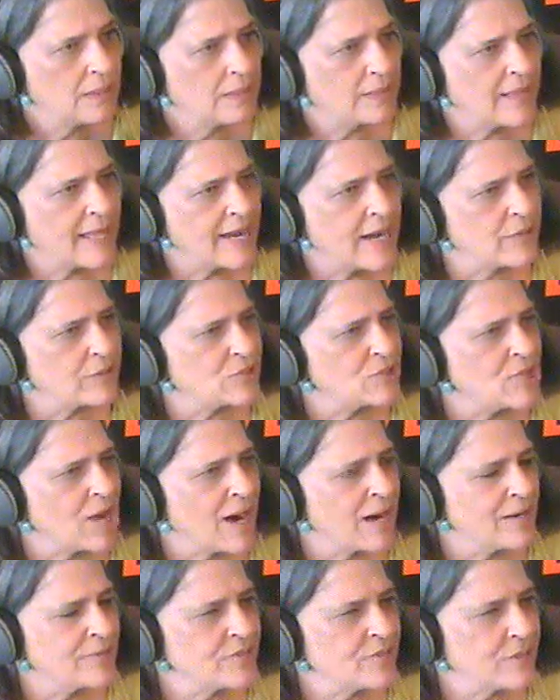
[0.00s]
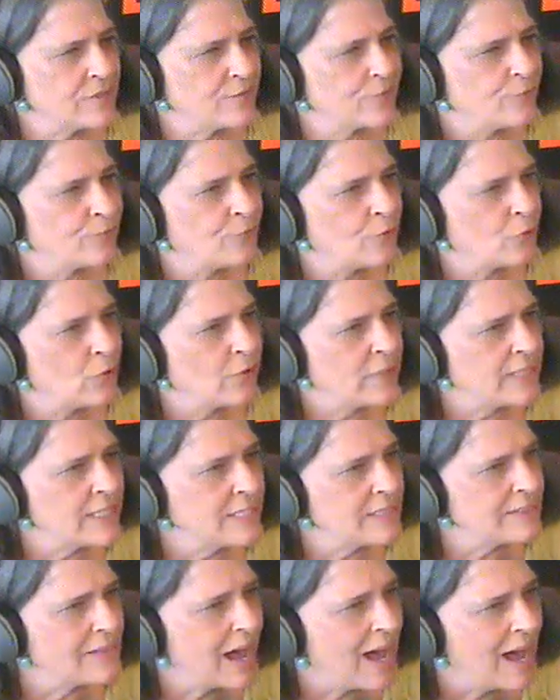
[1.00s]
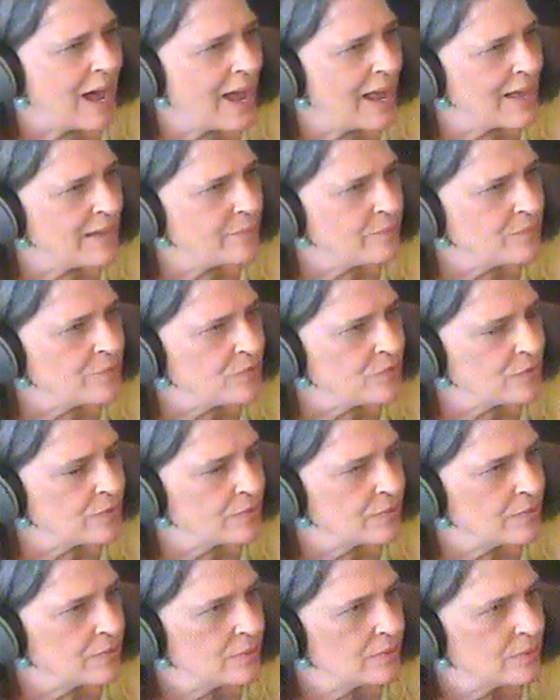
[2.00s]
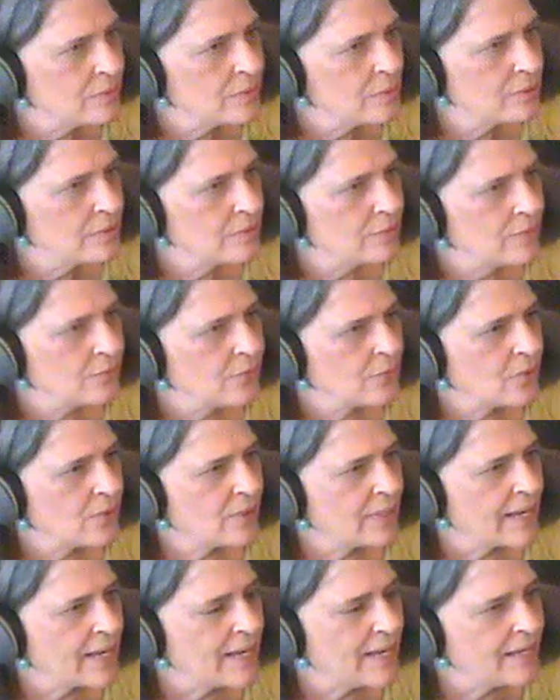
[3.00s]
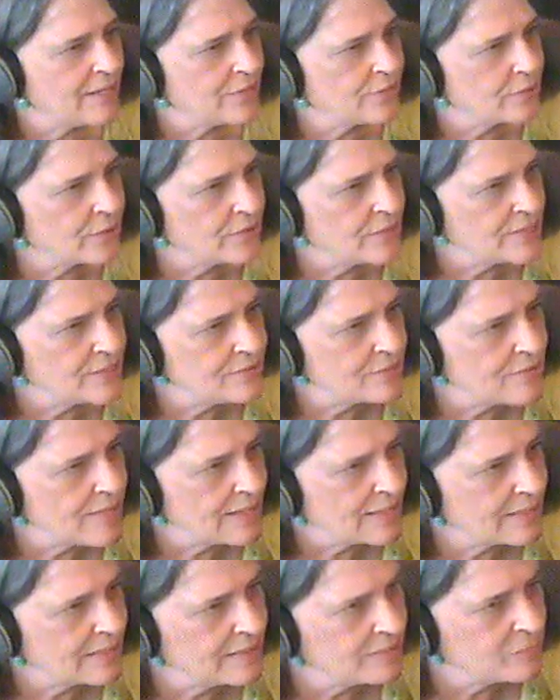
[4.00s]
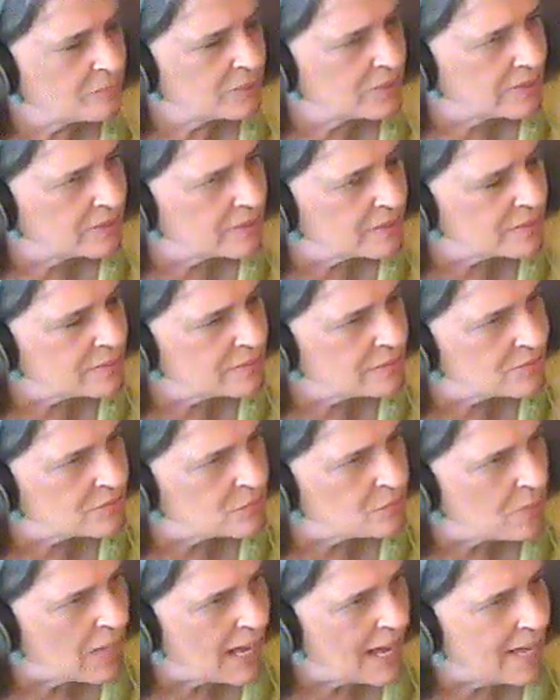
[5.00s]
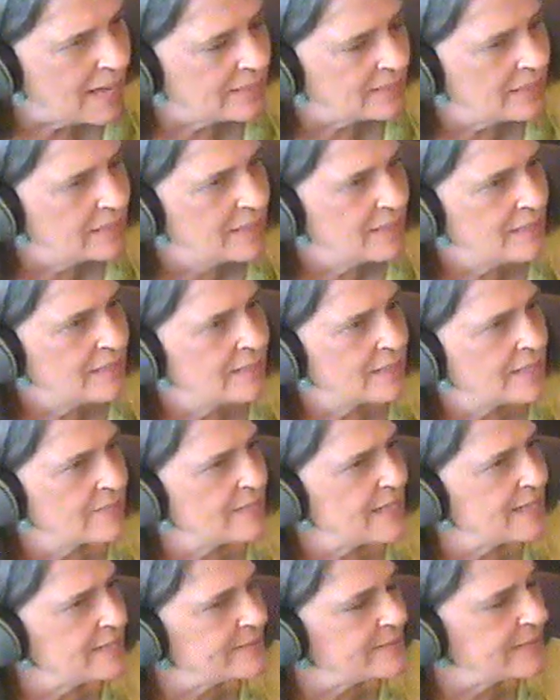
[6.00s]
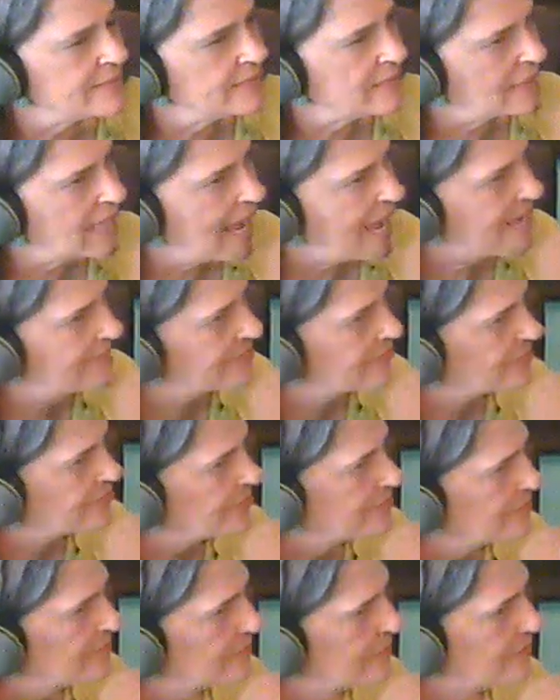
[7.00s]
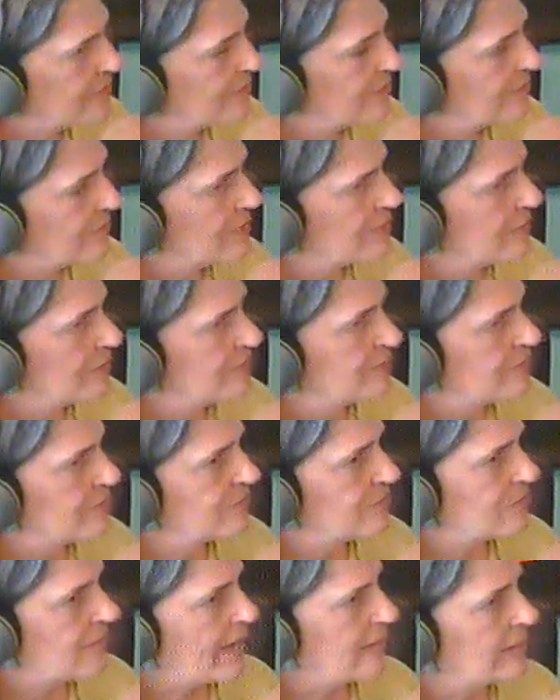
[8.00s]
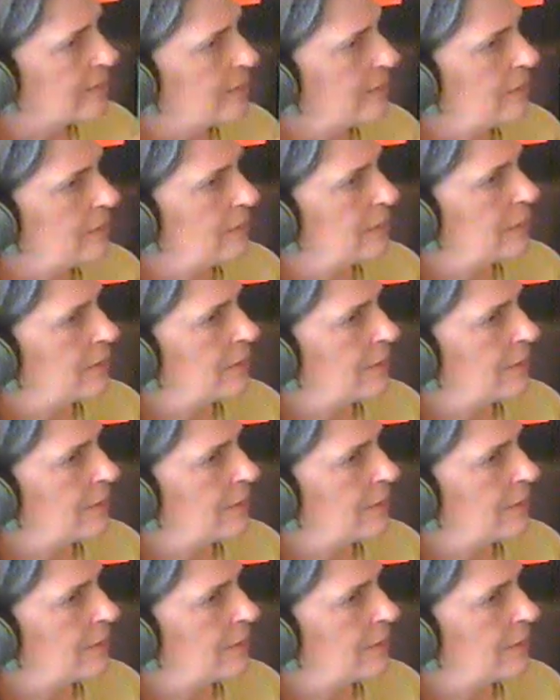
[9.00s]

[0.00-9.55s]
They are charging 40 times for a 30-second political spot than they did last cycle.